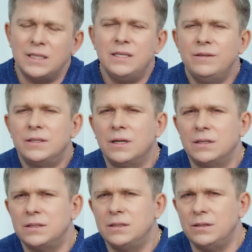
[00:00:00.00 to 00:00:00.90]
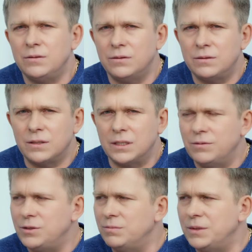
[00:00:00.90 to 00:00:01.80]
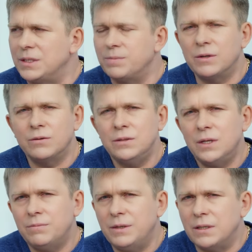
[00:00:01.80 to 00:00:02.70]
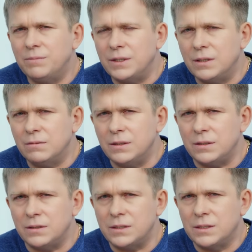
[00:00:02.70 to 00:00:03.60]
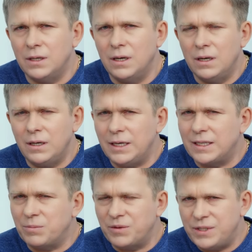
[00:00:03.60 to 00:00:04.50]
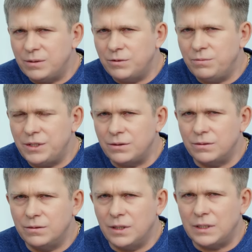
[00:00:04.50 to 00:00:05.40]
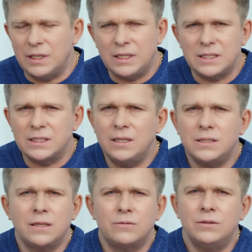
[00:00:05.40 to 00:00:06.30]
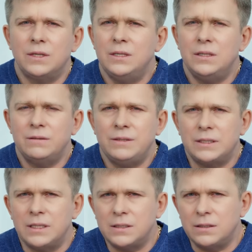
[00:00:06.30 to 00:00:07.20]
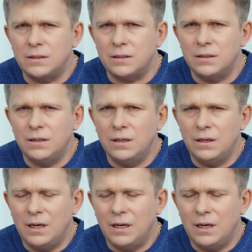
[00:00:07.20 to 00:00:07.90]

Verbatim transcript: the year 2019, when everything was calm and this didn't take place? And it's all over the world, it doesn't affect some particular country.